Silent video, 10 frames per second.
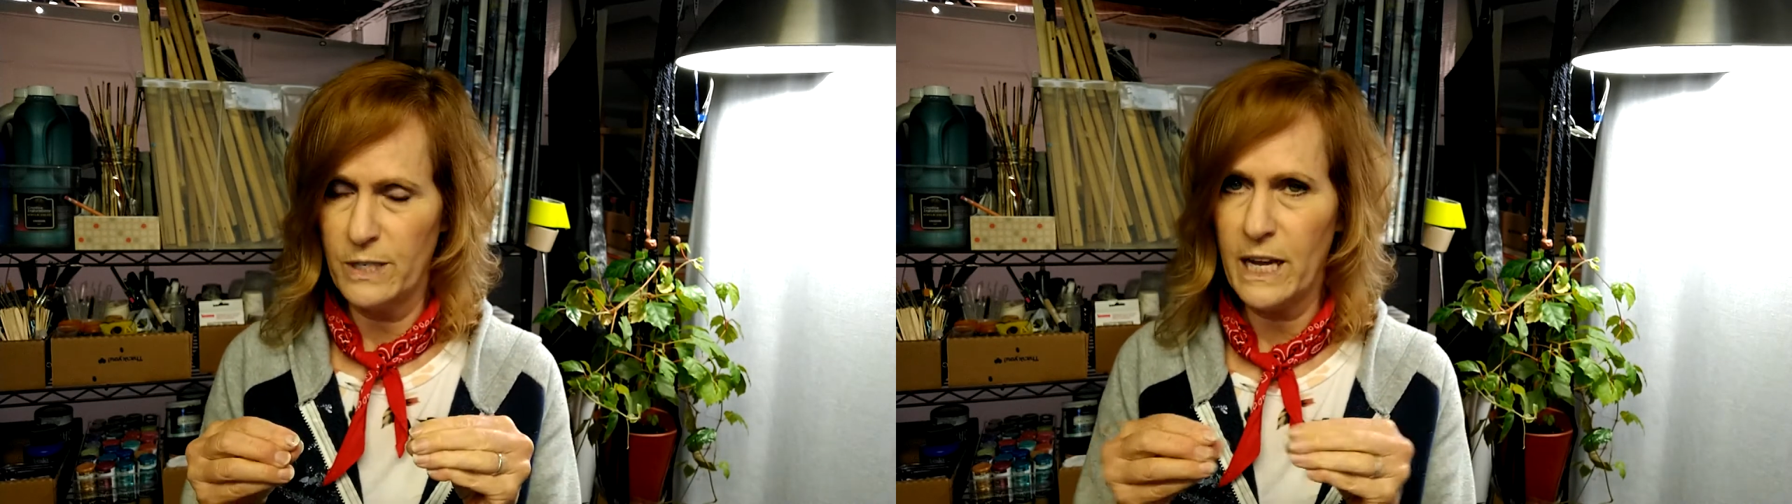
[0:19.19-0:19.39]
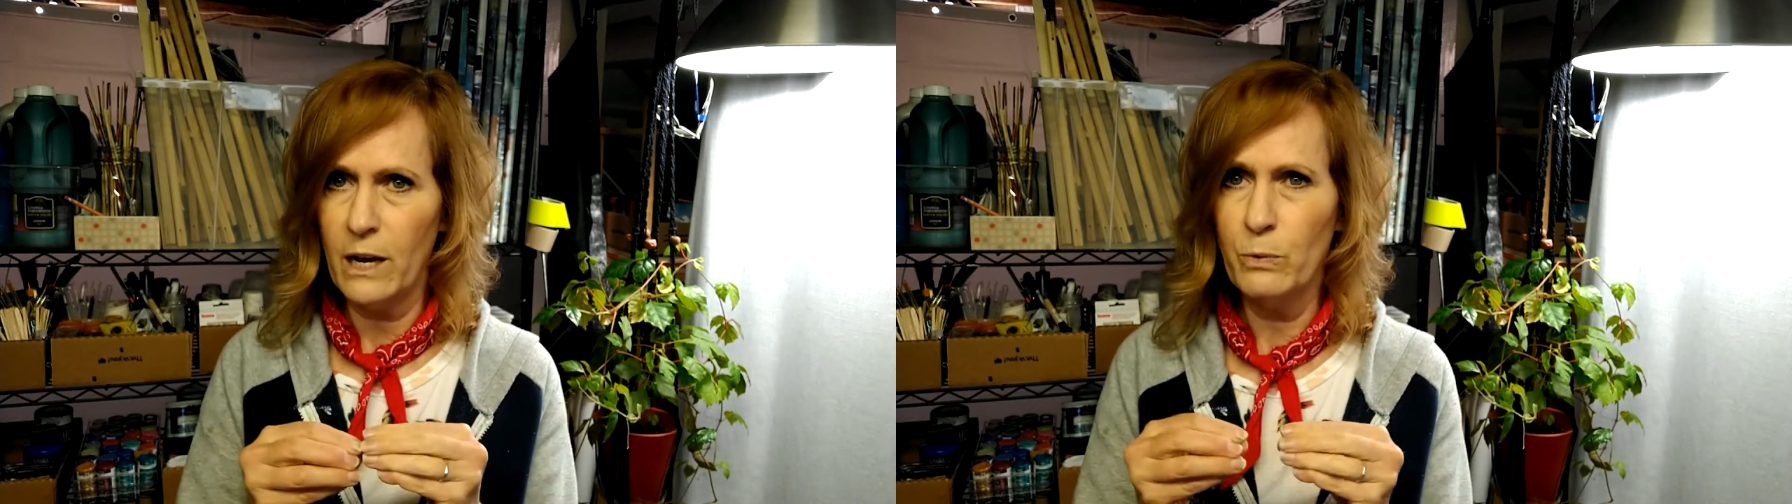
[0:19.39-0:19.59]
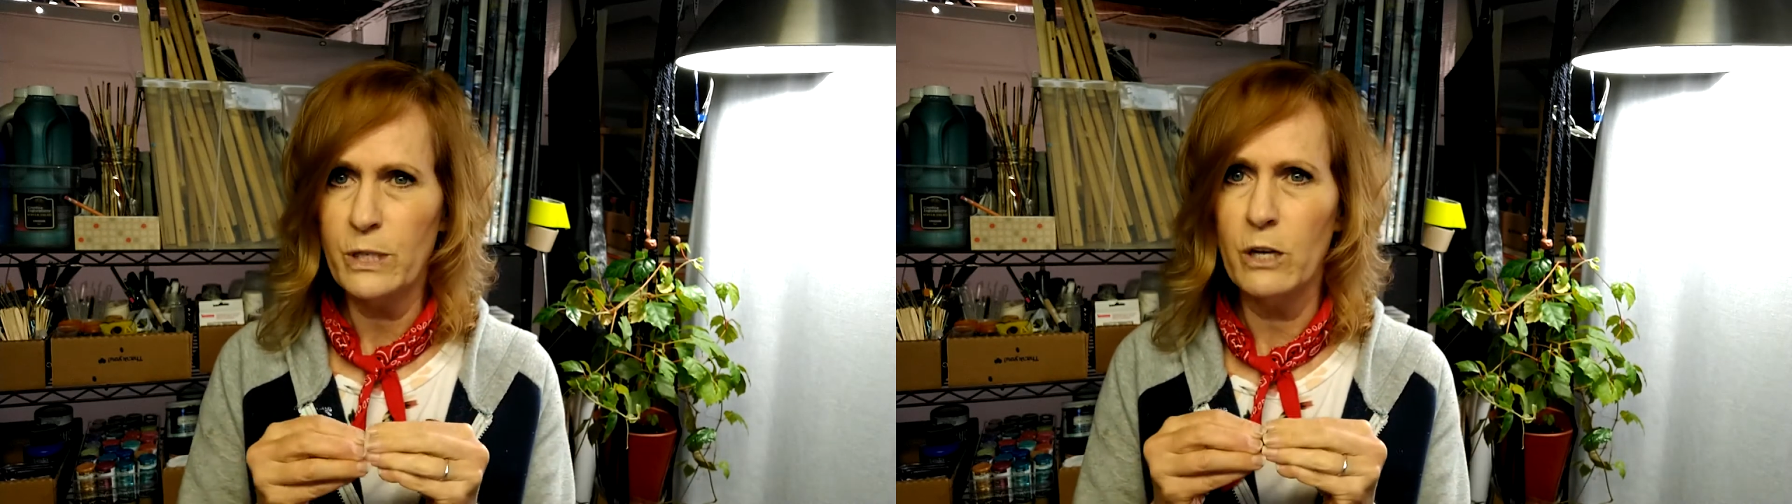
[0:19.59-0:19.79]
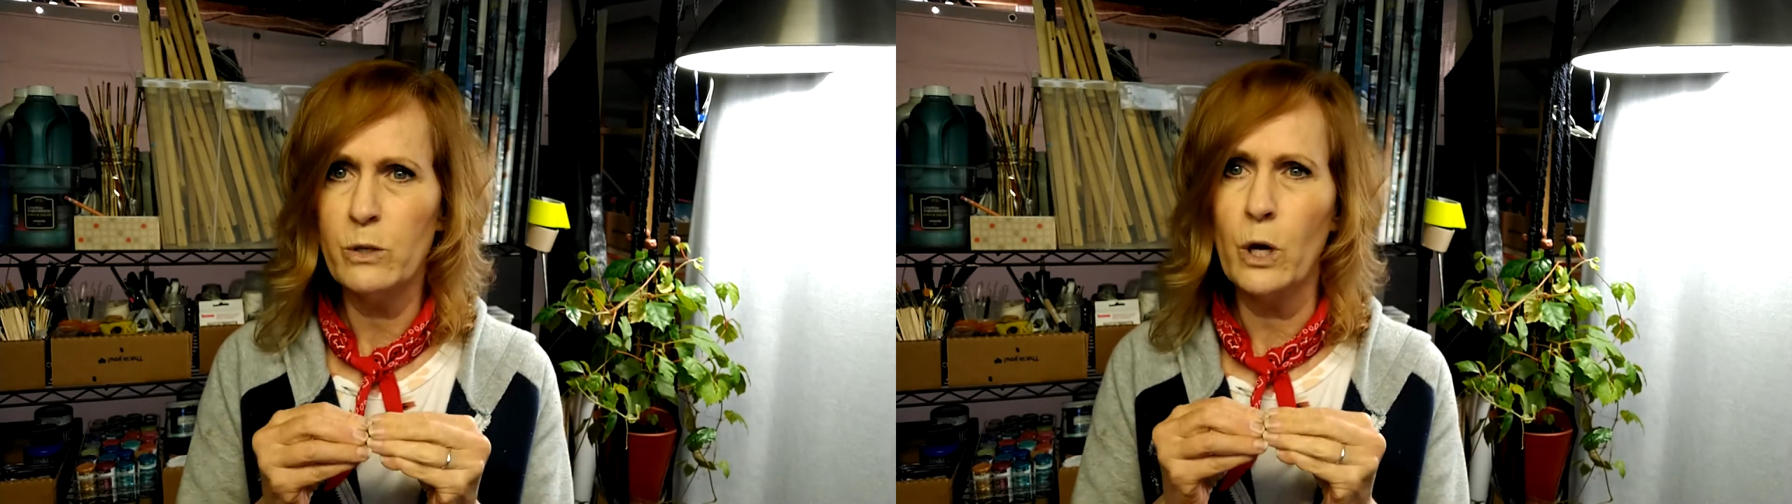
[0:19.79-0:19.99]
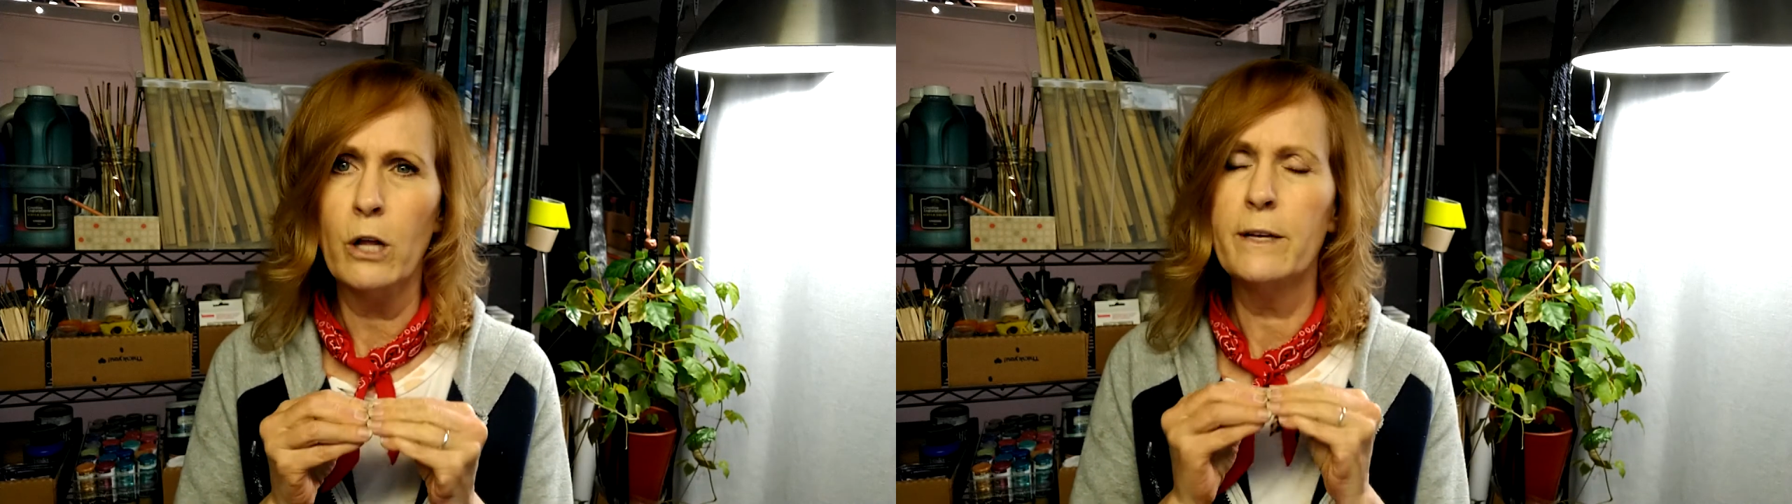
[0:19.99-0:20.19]
I was also
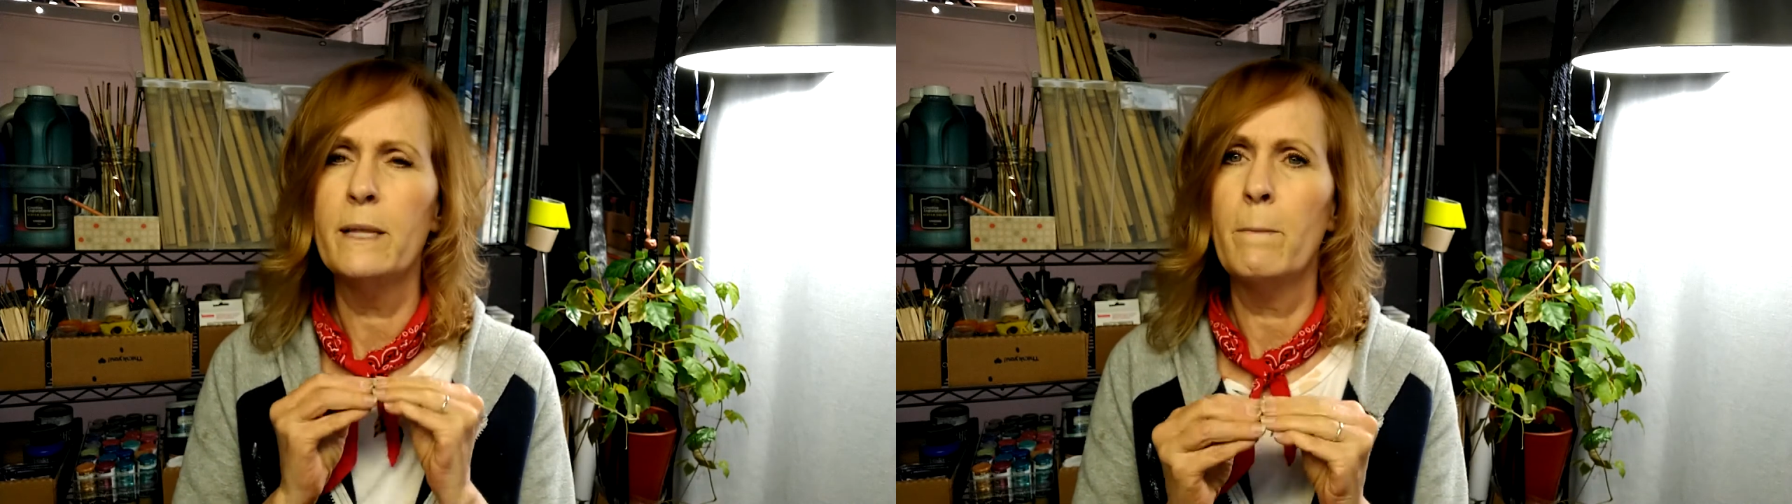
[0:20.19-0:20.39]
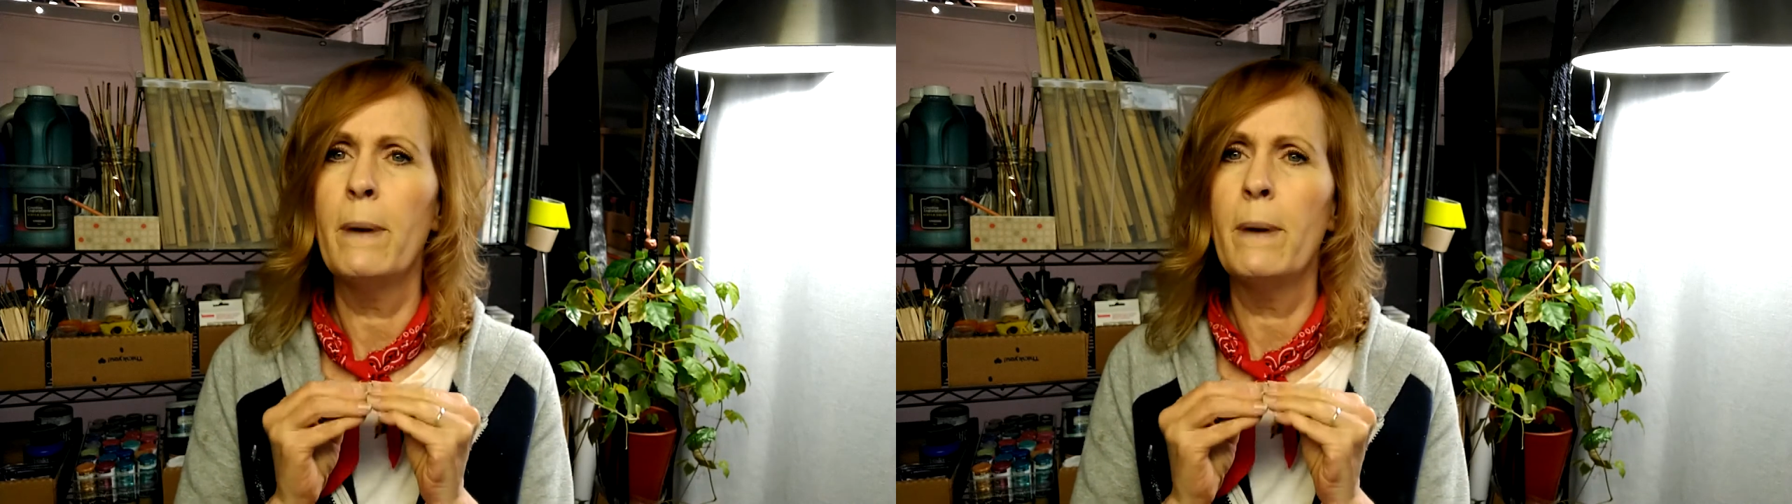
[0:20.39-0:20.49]
calling them